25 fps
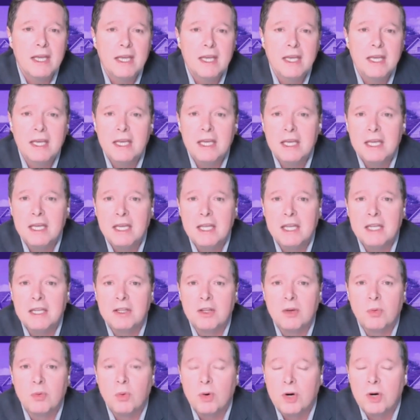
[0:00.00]

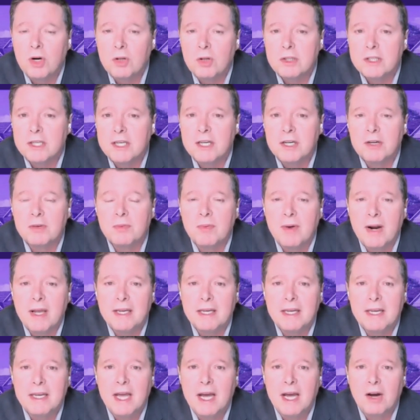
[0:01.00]
in the world here
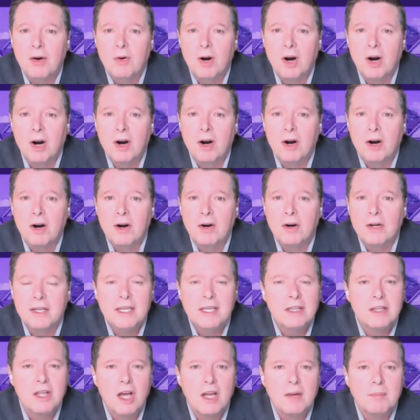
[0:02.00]
right now are
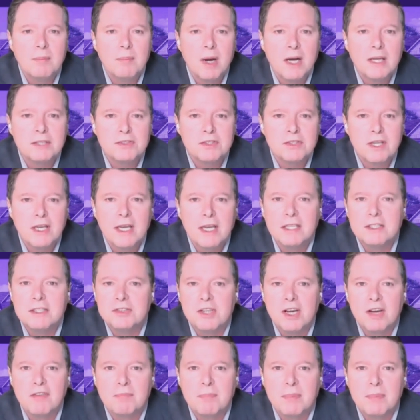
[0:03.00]
Elon Musk and
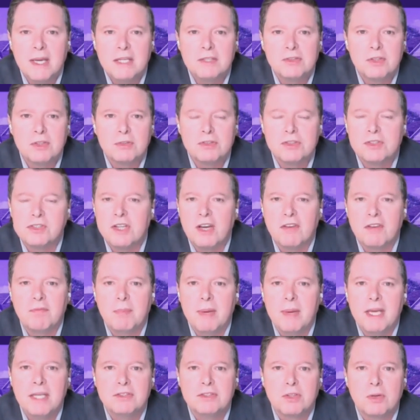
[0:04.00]
Jeff Bezos. Jeff
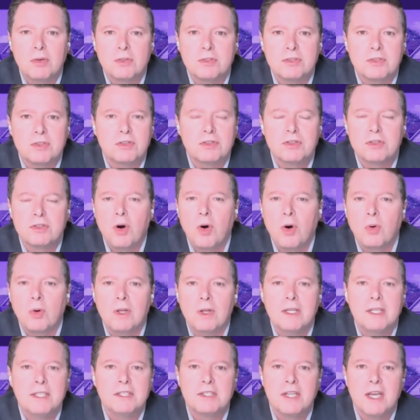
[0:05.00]
Bezos has
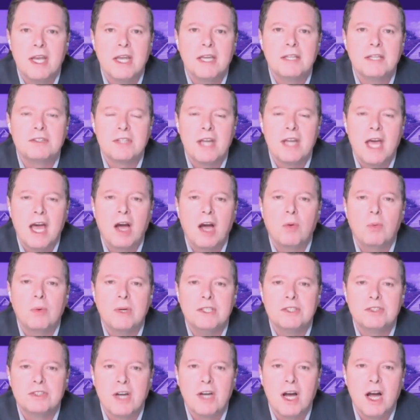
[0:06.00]
totally changed how
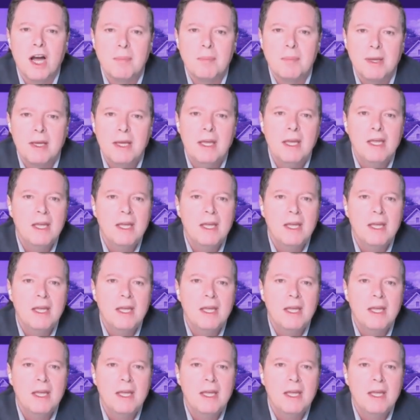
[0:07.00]
we shop.